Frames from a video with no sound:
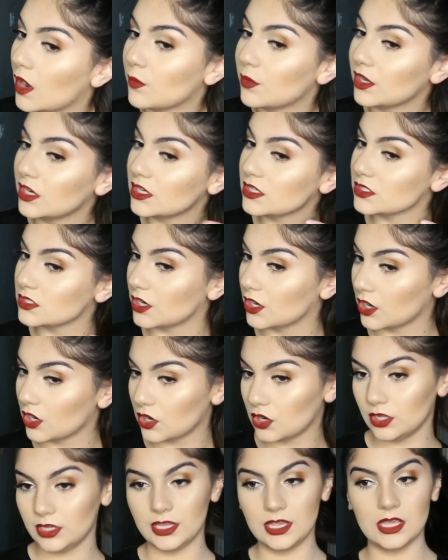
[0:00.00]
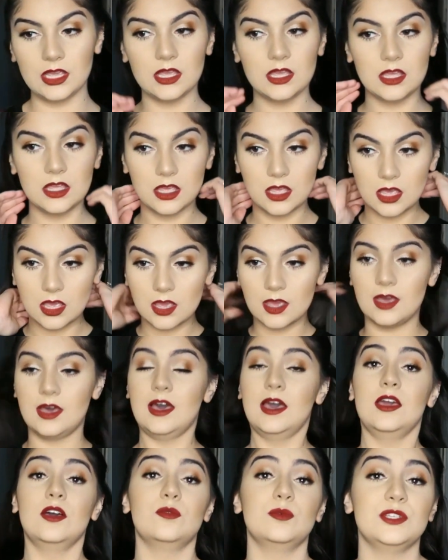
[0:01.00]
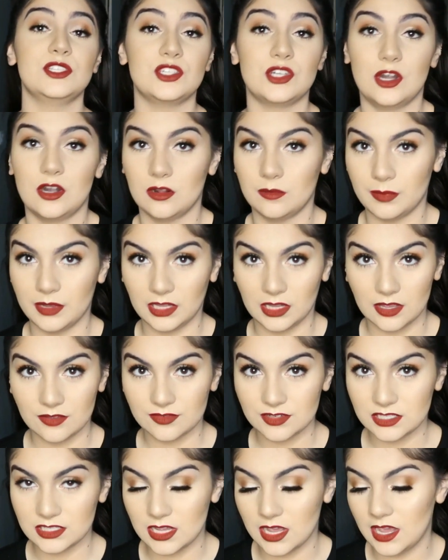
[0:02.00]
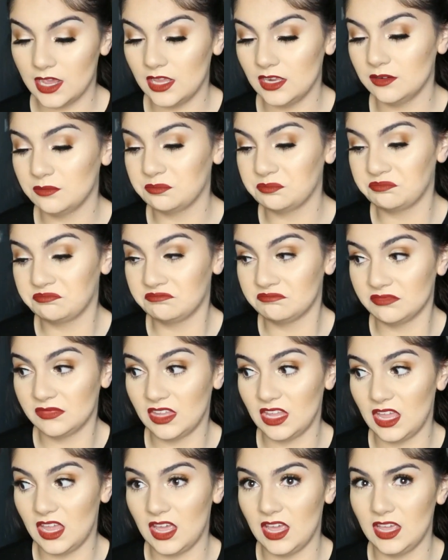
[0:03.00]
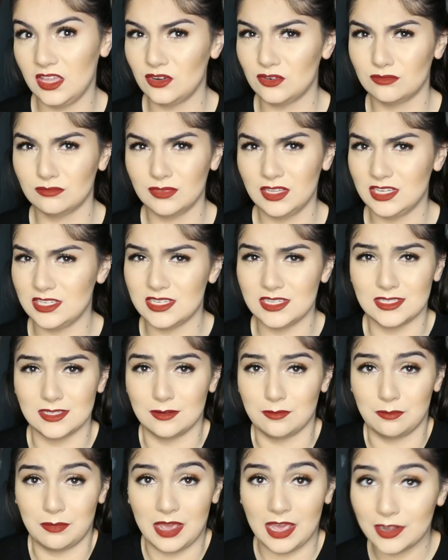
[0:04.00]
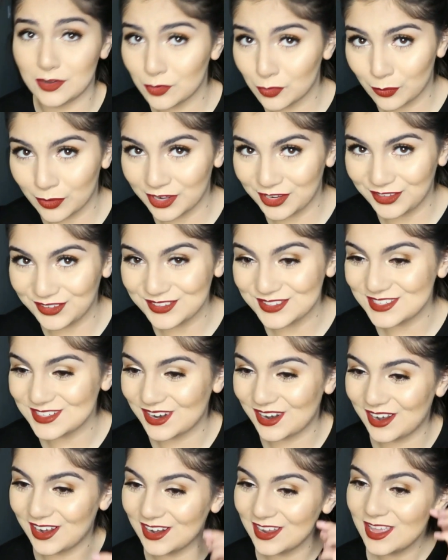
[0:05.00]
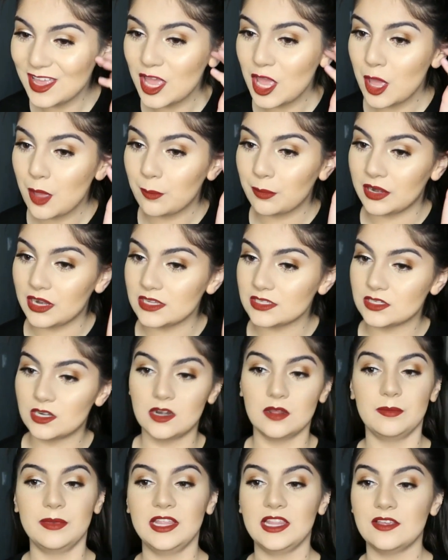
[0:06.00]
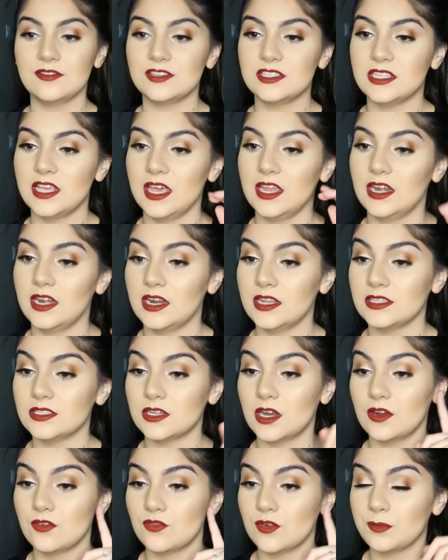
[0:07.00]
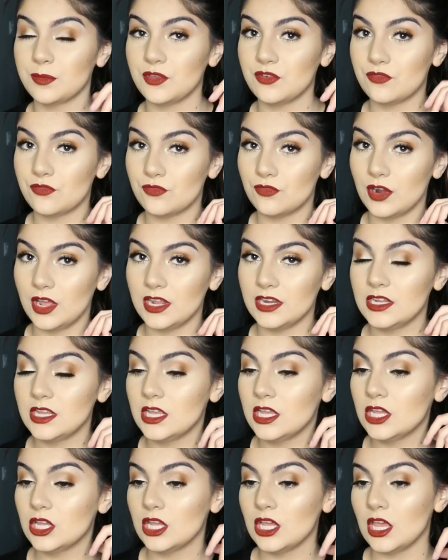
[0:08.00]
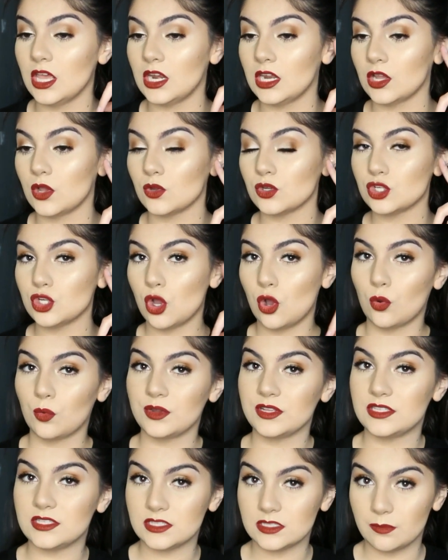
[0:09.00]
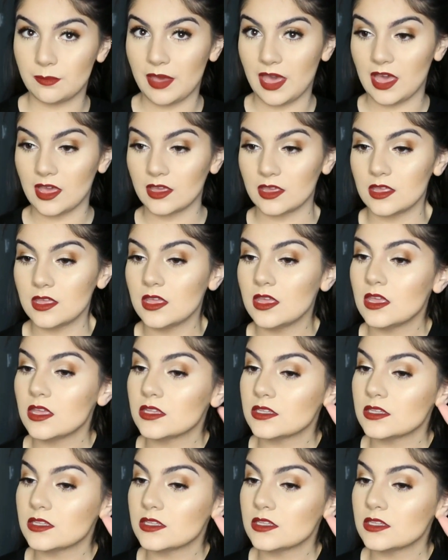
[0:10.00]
Now we're gonna start curling. I always start on my left side. It doesn't matter where you start, but I start on my left side and I start from the front and I go towards the back.